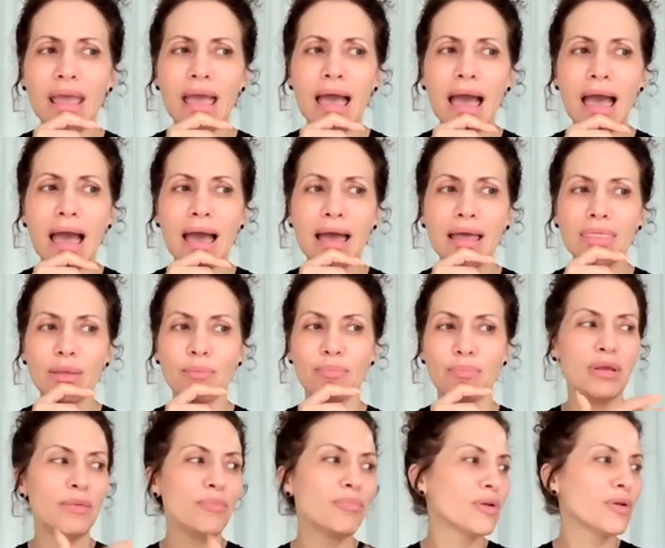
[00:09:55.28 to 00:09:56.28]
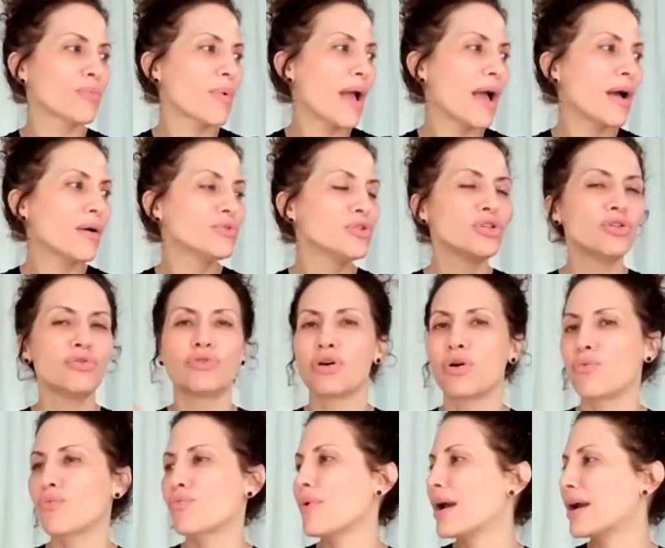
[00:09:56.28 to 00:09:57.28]
And the people around you
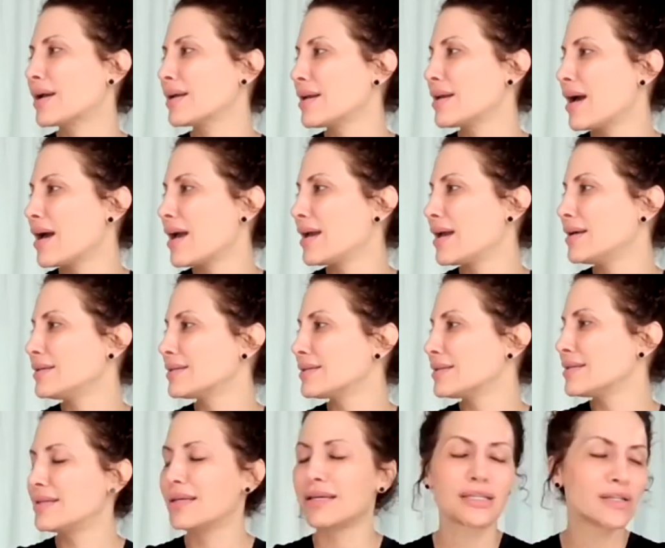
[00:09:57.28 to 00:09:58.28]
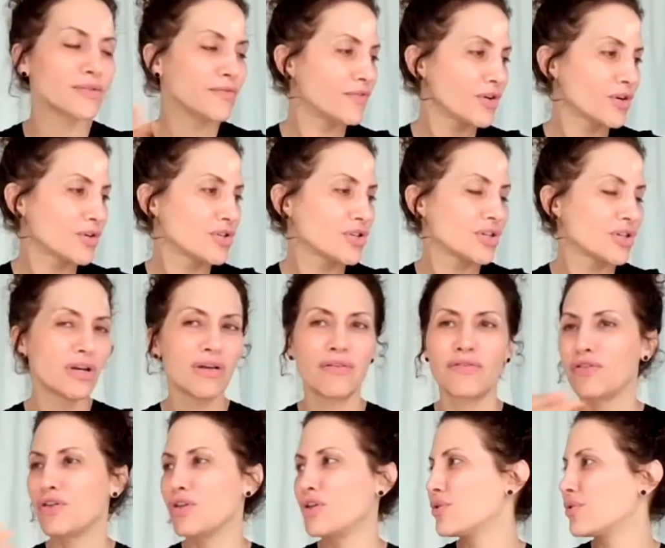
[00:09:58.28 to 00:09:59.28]
don't recognize this version of
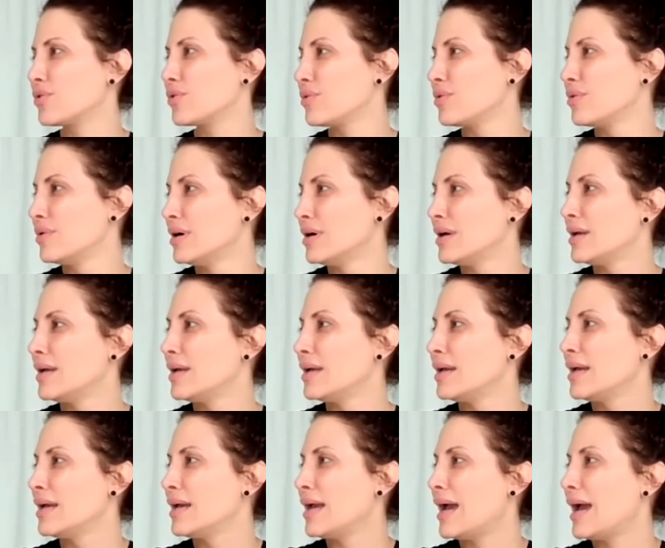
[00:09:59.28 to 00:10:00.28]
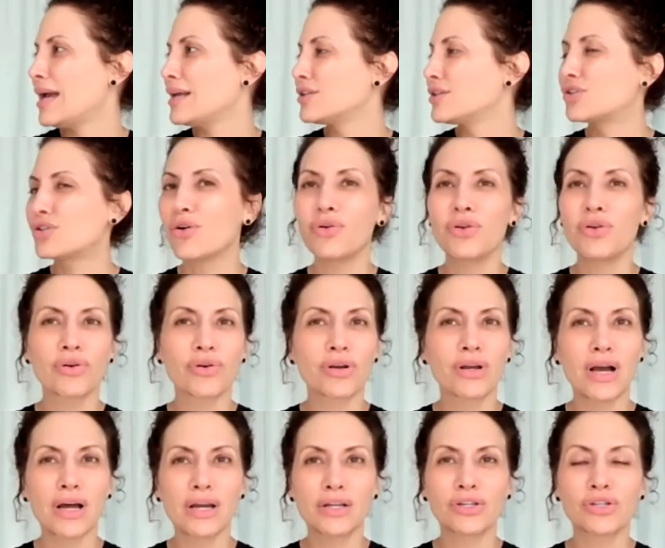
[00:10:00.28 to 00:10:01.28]
you. And so you're
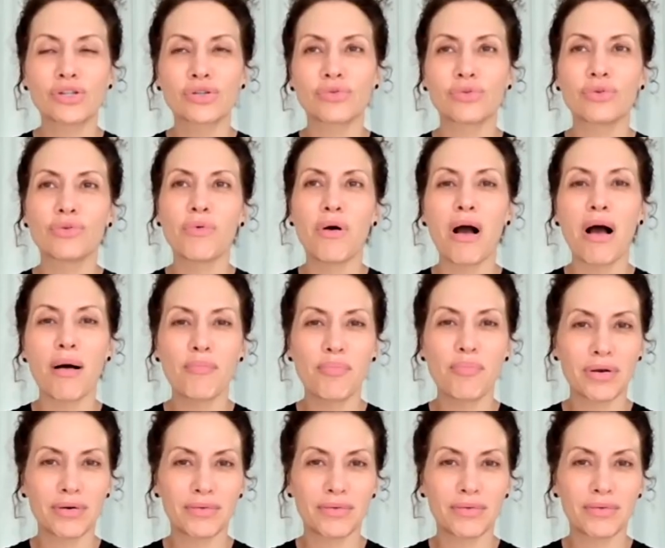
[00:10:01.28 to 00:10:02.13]
gonna screw up.